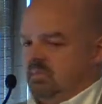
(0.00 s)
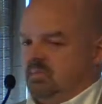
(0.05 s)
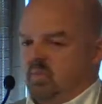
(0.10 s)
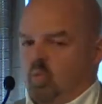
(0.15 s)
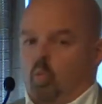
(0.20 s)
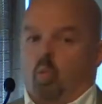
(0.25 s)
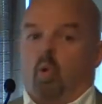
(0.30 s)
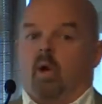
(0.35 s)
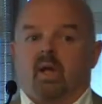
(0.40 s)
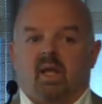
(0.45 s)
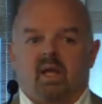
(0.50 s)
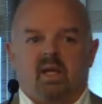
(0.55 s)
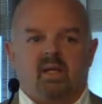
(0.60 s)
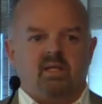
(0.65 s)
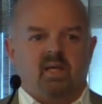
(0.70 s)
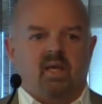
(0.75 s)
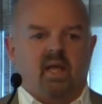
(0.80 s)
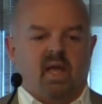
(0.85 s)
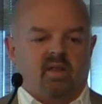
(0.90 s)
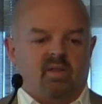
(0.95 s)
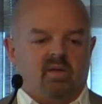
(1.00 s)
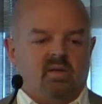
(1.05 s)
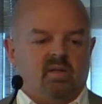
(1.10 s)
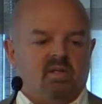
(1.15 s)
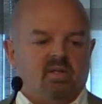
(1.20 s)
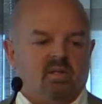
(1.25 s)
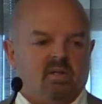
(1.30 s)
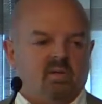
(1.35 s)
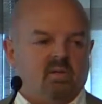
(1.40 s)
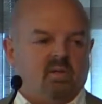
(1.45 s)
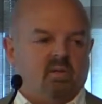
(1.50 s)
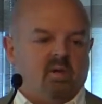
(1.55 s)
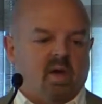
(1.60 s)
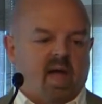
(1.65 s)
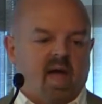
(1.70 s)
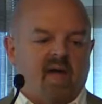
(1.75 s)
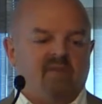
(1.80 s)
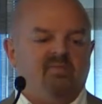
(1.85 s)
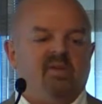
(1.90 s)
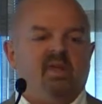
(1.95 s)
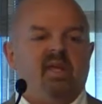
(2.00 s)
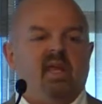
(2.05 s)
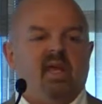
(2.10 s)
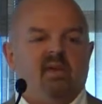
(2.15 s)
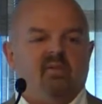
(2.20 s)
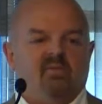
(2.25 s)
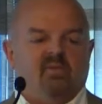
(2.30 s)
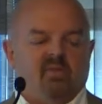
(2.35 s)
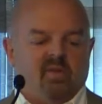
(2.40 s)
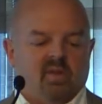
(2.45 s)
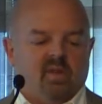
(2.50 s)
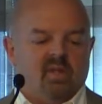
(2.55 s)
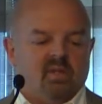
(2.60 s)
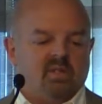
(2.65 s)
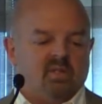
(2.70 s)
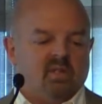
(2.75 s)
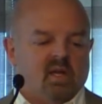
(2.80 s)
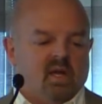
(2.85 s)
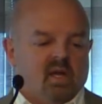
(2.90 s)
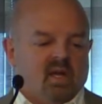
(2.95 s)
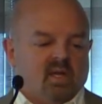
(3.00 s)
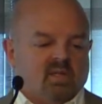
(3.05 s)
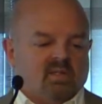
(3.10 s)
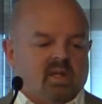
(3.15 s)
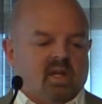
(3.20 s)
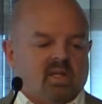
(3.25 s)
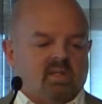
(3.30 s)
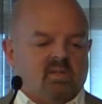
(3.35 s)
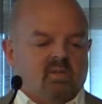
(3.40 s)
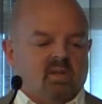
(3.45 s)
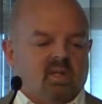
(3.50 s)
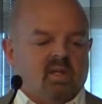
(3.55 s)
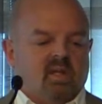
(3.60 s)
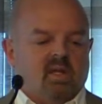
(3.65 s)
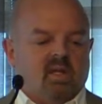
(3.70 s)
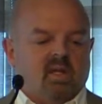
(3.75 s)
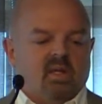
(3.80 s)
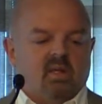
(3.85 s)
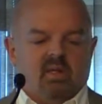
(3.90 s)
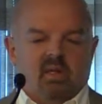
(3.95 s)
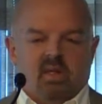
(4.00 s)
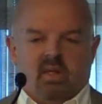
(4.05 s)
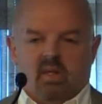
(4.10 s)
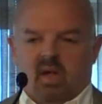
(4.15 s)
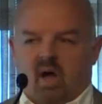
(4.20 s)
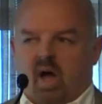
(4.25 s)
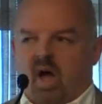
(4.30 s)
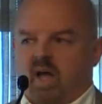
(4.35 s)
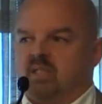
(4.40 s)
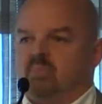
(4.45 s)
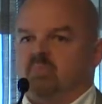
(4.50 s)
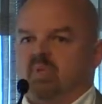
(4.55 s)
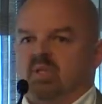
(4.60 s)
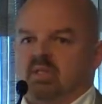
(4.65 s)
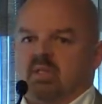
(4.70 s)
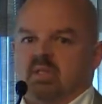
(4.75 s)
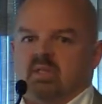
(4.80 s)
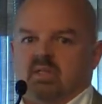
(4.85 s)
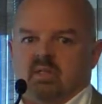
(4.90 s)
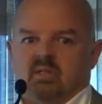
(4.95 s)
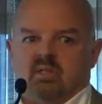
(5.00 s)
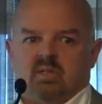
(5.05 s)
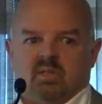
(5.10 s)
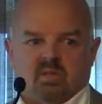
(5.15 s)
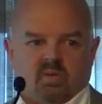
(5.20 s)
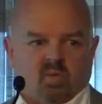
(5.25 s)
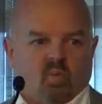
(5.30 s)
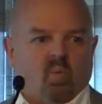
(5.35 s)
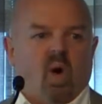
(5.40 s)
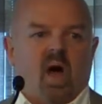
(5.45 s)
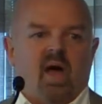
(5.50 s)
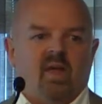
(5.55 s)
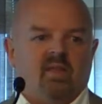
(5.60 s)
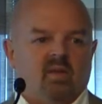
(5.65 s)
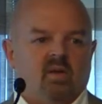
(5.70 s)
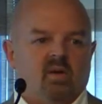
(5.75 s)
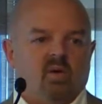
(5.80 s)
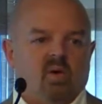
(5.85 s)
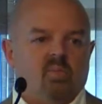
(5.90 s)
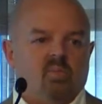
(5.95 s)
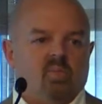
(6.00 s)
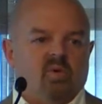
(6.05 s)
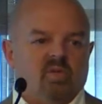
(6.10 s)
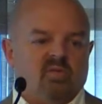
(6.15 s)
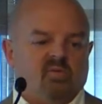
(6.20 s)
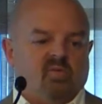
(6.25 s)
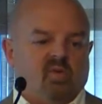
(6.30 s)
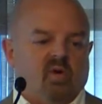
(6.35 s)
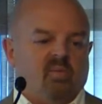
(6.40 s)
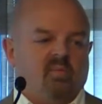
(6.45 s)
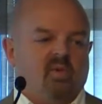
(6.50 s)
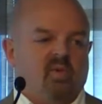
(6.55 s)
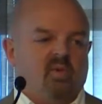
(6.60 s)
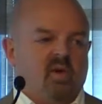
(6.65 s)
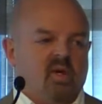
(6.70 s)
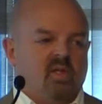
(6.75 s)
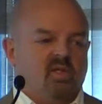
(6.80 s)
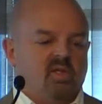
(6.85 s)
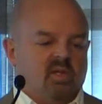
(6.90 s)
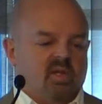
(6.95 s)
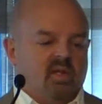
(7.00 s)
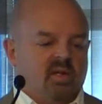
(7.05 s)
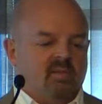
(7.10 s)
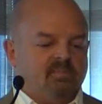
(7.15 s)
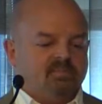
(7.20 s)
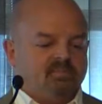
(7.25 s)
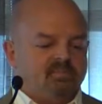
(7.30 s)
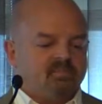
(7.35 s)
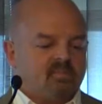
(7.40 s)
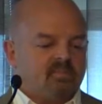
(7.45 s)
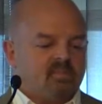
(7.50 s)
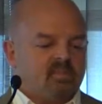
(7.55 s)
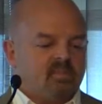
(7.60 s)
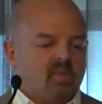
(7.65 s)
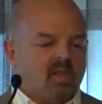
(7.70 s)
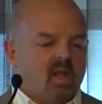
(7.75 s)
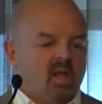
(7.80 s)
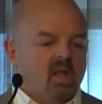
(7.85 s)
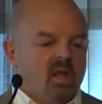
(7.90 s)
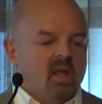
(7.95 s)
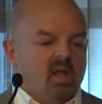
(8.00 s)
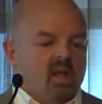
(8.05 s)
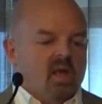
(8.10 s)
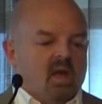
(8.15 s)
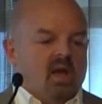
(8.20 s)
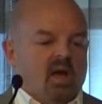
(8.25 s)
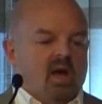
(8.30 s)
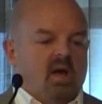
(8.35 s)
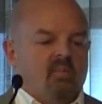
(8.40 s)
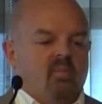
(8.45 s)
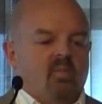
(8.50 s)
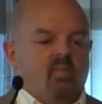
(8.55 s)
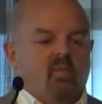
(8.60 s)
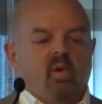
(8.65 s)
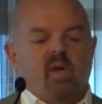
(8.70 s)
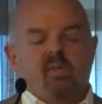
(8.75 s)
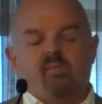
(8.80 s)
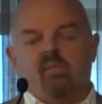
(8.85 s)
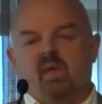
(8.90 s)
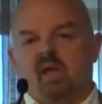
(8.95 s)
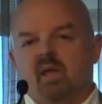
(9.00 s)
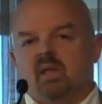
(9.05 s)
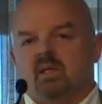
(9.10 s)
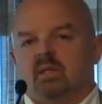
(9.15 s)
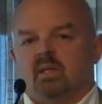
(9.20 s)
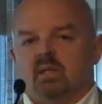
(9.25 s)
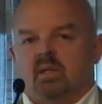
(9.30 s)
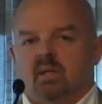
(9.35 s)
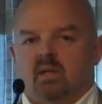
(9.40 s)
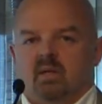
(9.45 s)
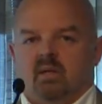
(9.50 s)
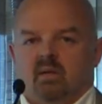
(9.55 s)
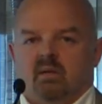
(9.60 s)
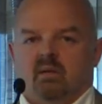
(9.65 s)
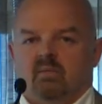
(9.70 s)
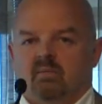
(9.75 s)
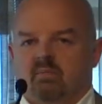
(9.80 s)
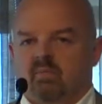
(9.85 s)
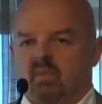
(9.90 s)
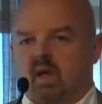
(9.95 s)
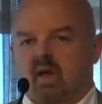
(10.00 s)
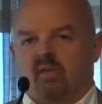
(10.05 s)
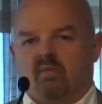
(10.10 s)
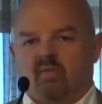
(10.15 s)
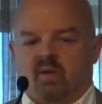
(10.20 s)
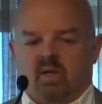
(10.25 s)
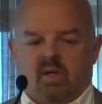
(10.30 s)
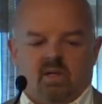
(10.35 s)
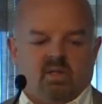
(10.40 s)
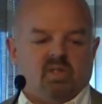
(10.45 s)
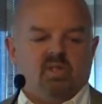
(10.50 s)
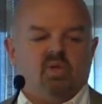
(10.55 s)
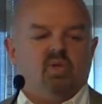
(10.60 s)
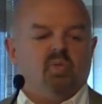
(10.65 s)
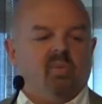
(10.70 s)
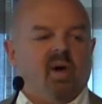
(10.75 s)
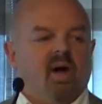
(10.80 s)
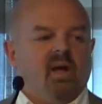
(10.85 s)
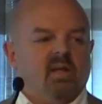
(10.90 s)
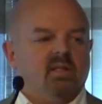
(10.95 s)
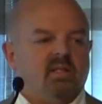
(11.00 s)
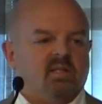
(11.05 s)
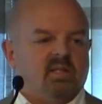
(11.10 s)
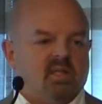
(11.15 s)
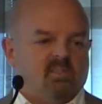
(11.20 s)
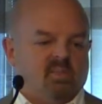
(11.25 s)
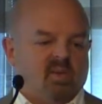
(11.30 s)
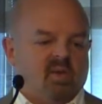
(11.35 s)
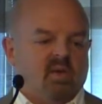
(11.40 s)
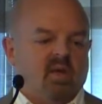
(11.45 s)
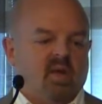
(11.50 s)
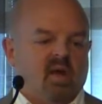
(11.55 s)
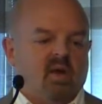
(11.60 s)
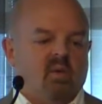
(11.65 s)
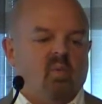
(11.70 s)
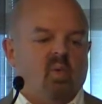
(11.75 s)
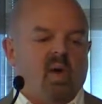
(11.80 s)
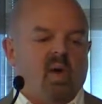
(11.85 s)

working together to advocate for this. So that's really the auspices as to why the group was formed originally. We meet every 2 months, typically on